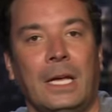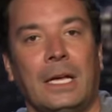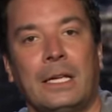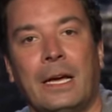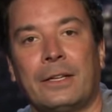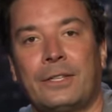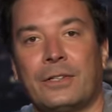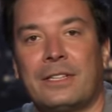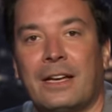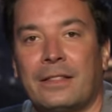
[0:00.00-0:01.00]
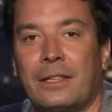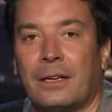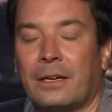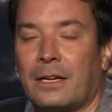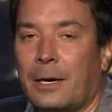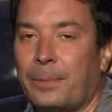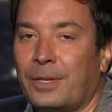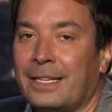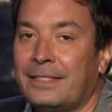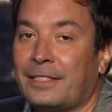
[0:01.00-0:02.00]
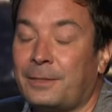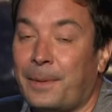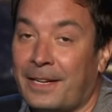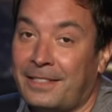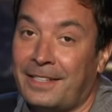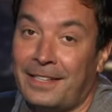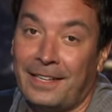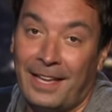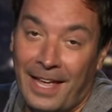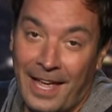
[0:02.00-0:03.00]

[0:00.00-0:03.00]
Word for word: yeah, it turns out the couple is expecting